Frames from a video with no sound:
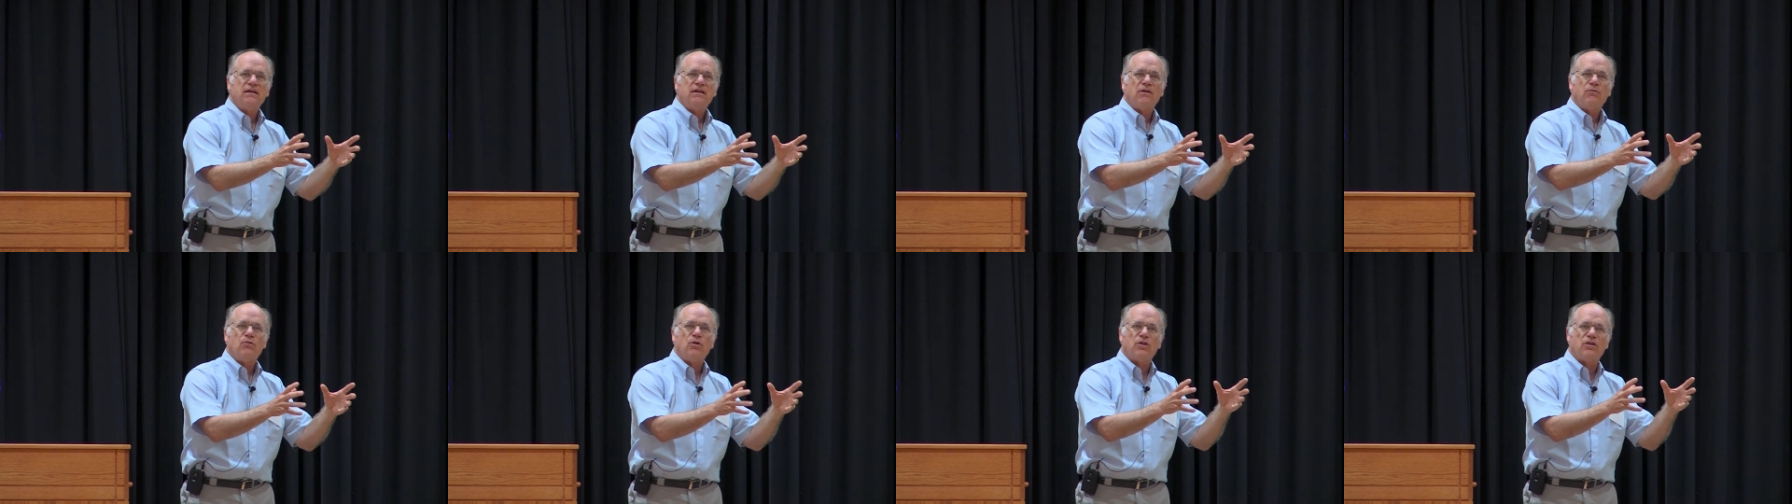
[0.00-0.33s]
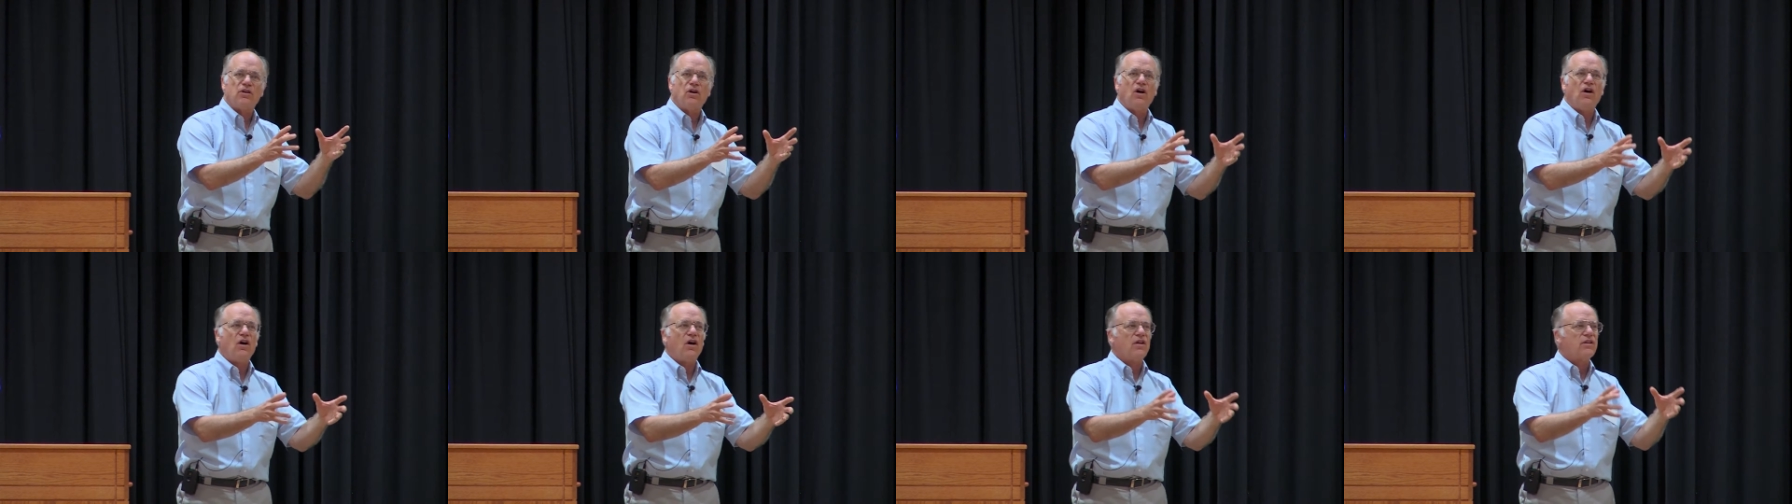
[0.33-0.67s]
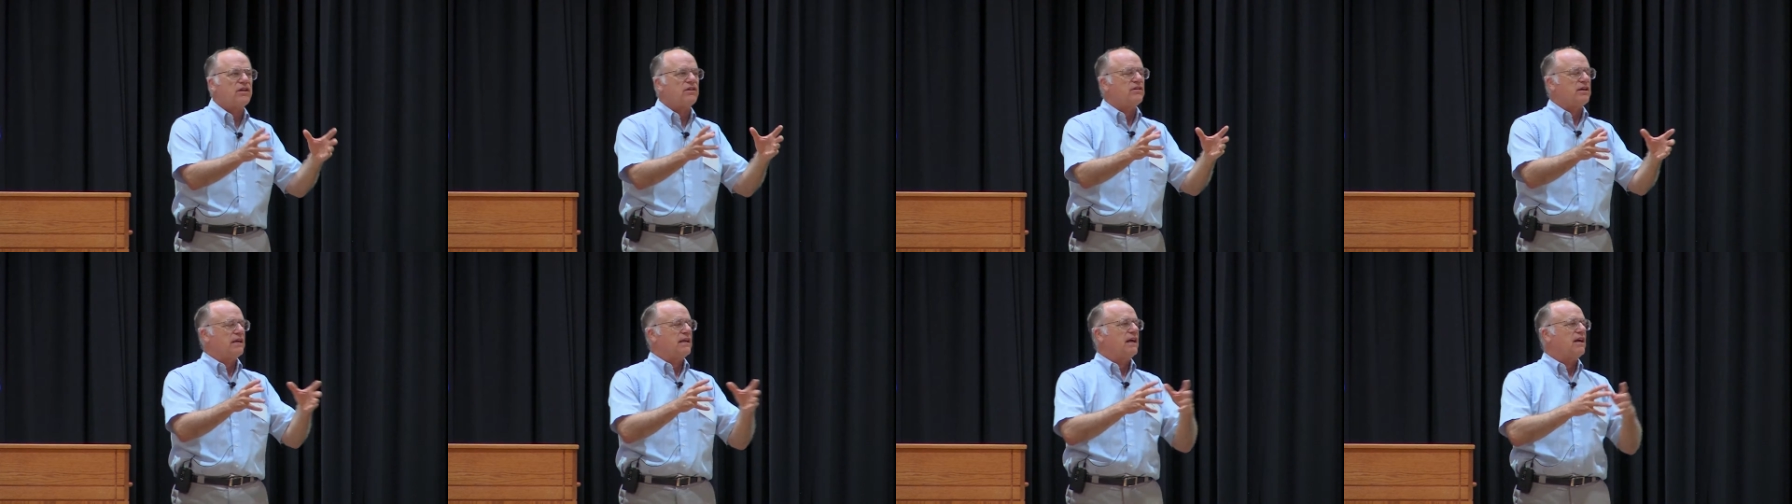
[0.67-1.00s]
with all
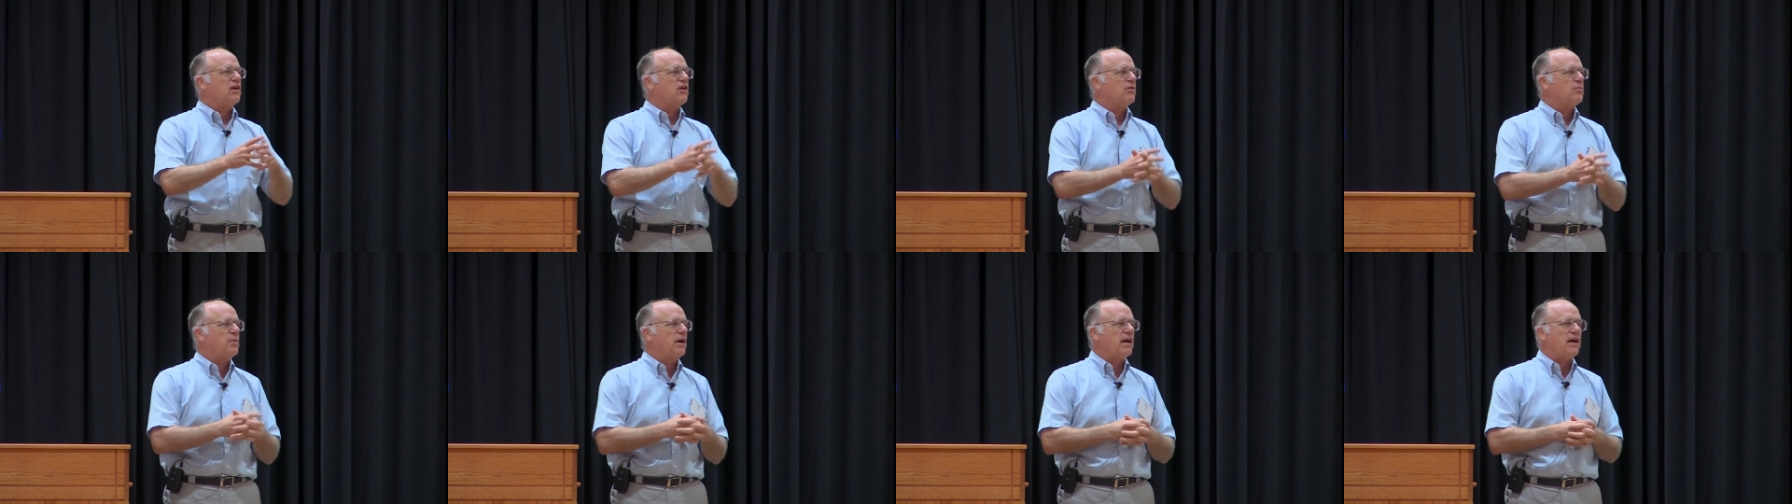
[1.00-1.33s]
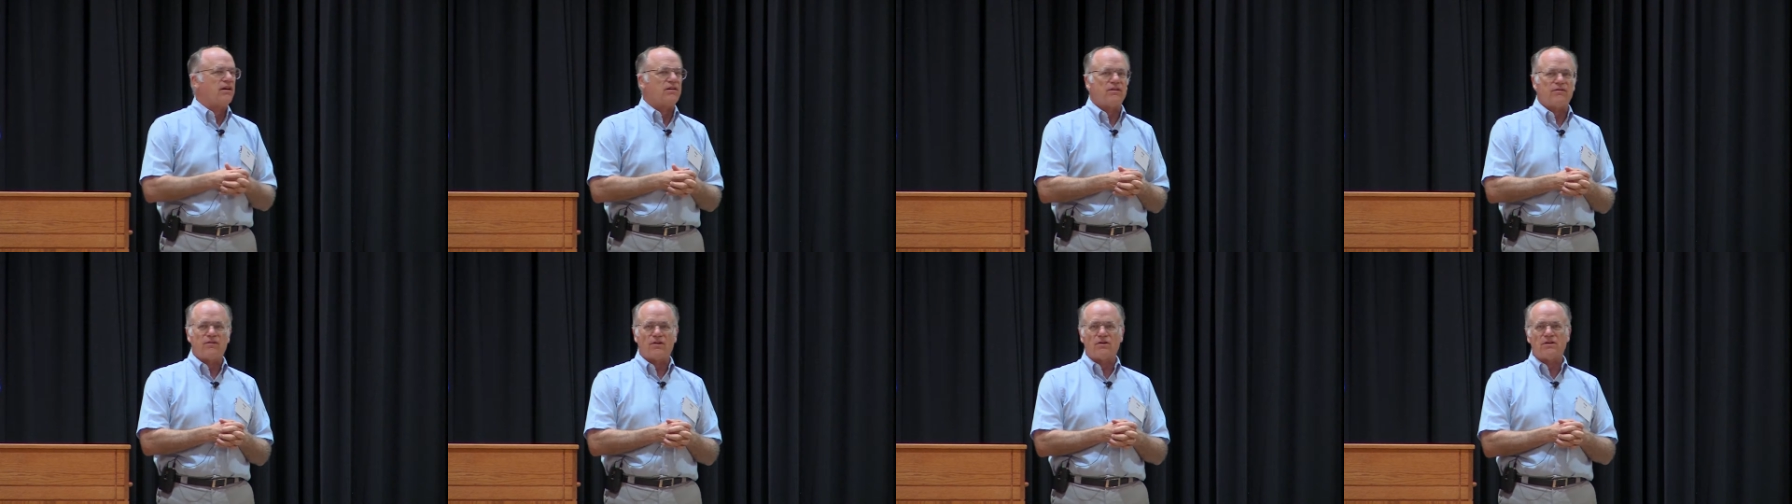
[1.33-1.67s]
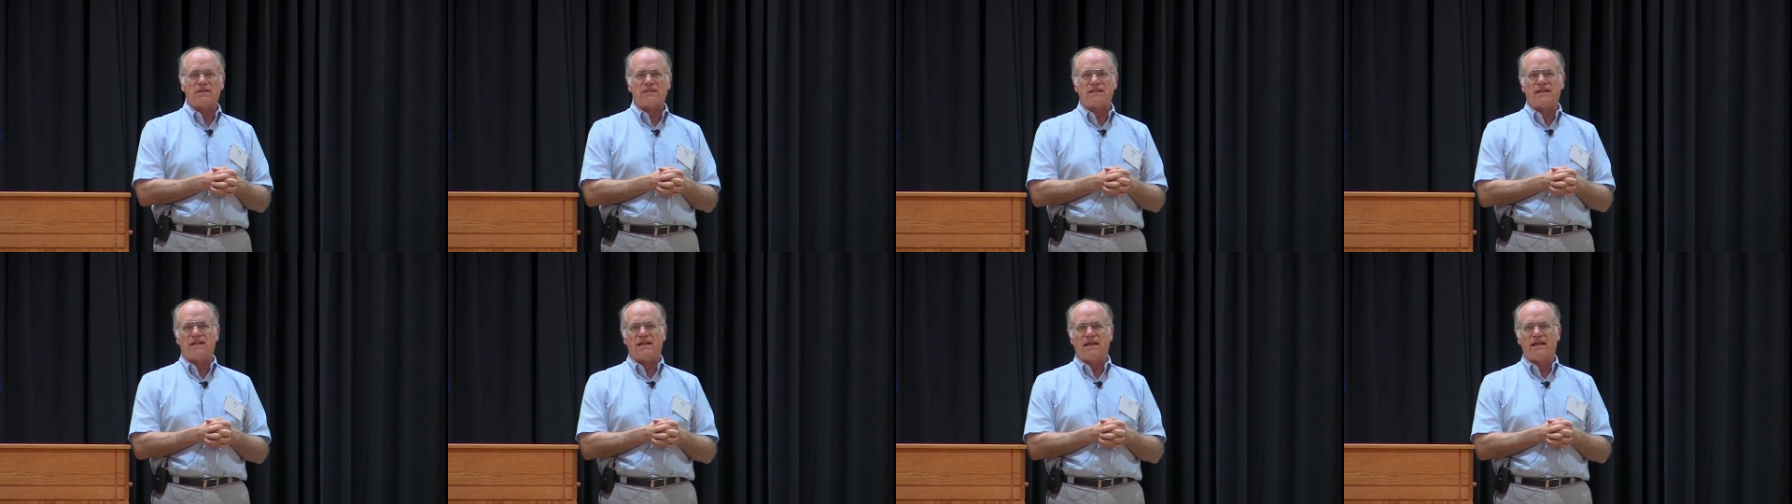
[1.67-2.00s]
their inherent
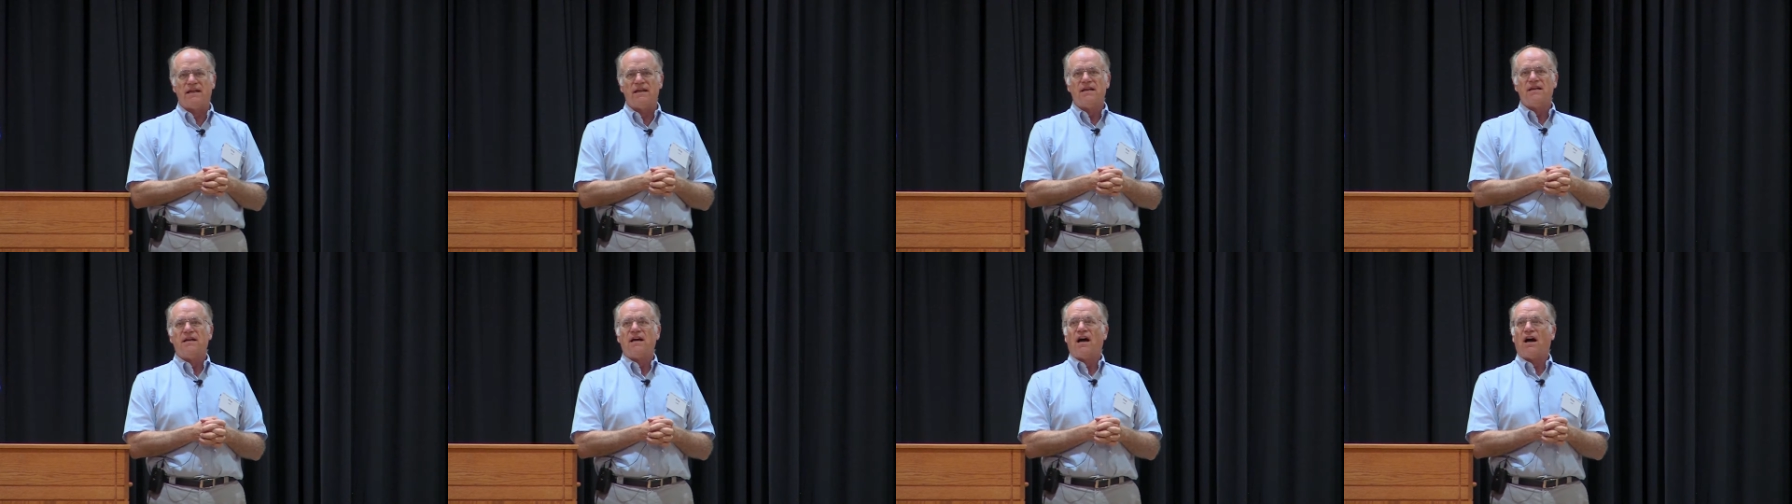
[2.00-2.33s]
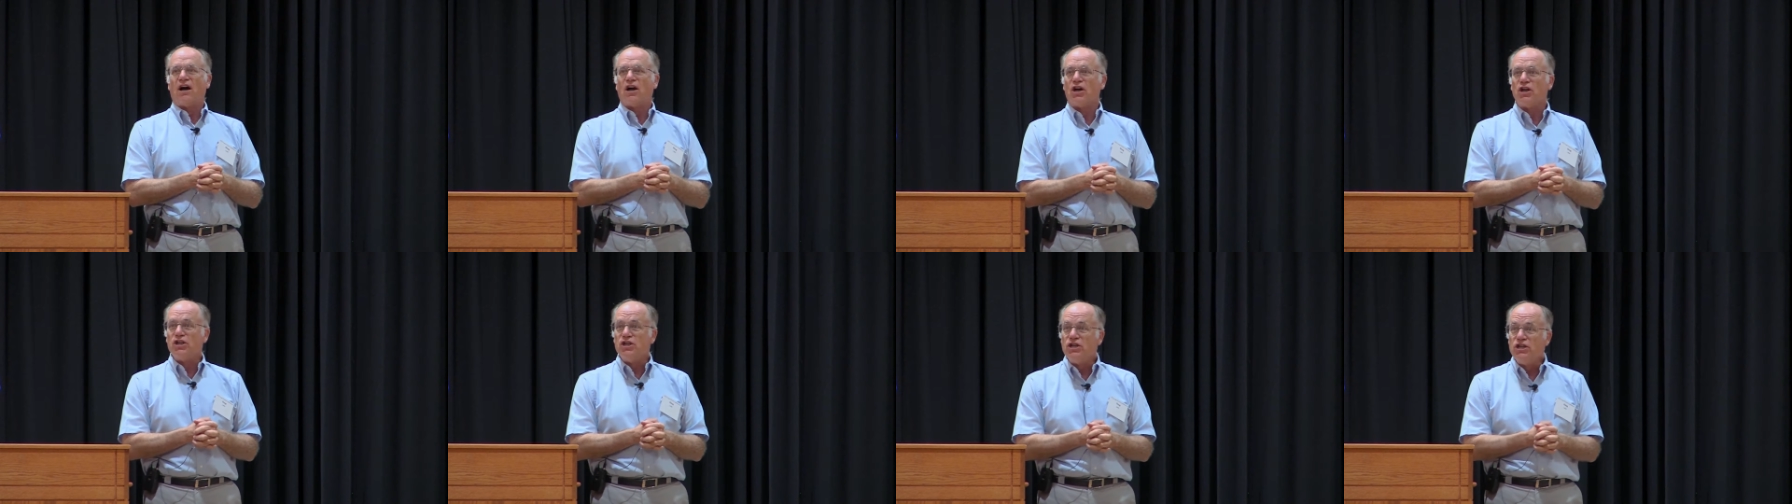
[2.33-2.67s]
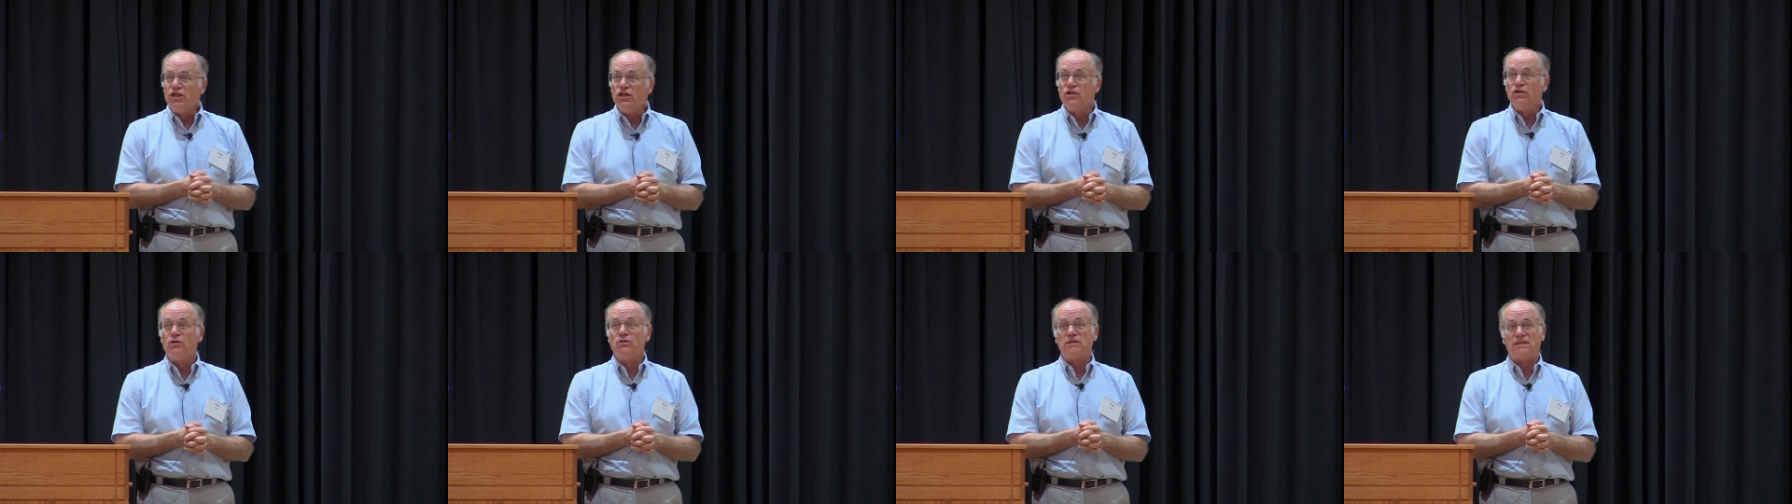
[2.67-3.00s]
biodiversity are
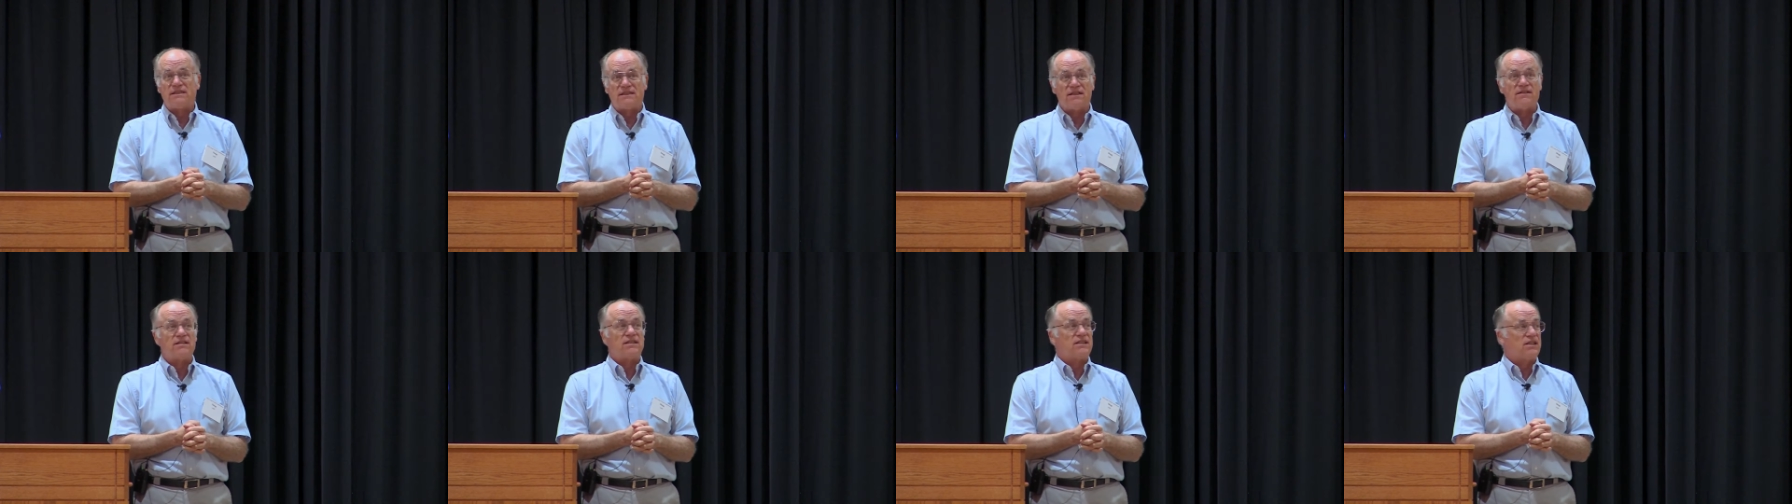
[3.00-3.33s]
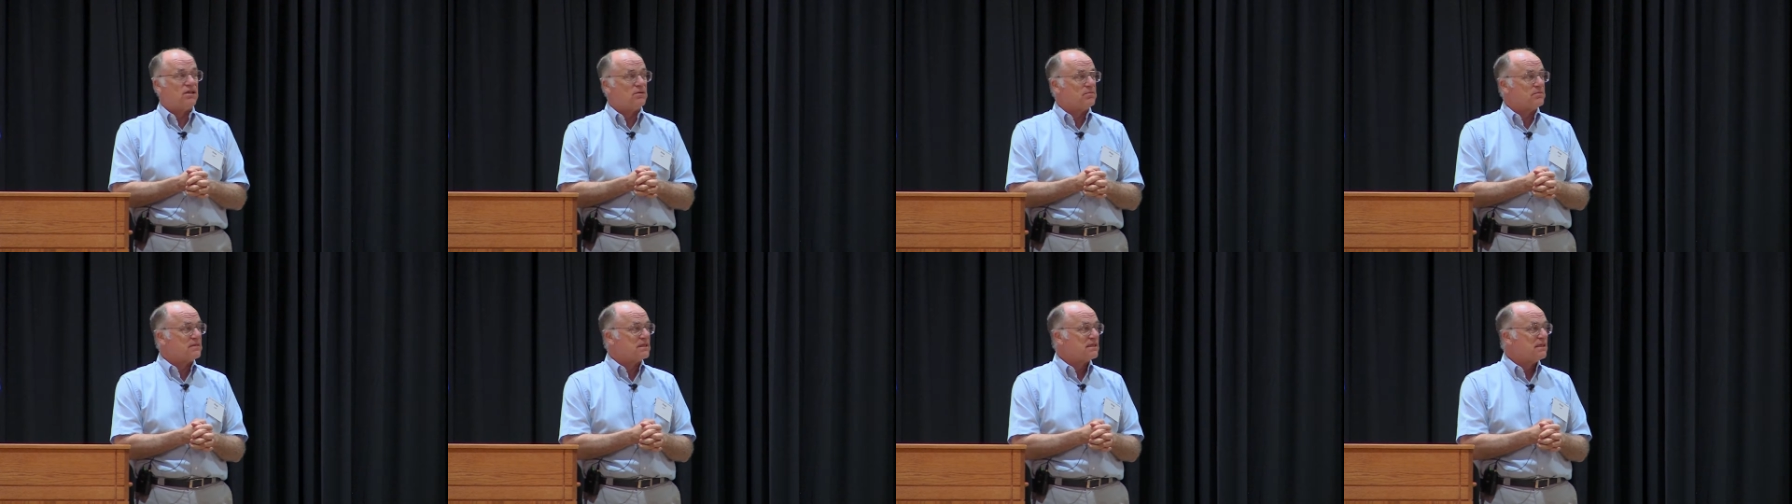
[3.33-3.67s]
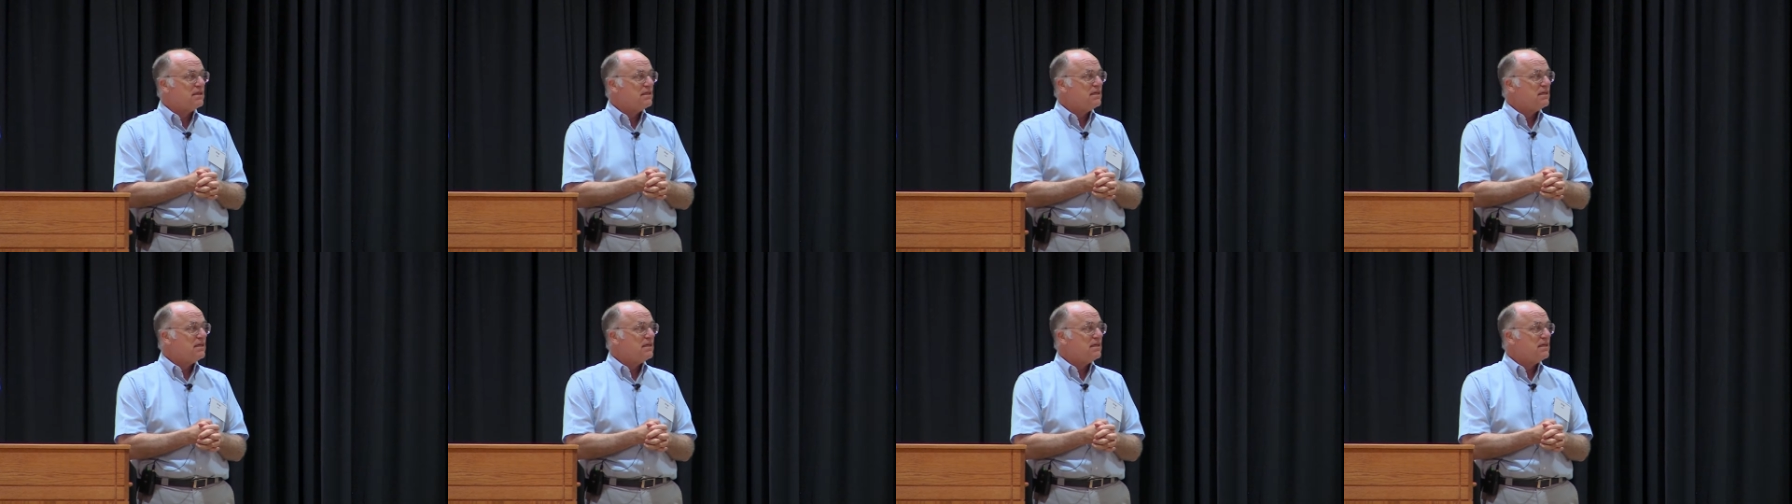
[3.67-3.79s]
new systems.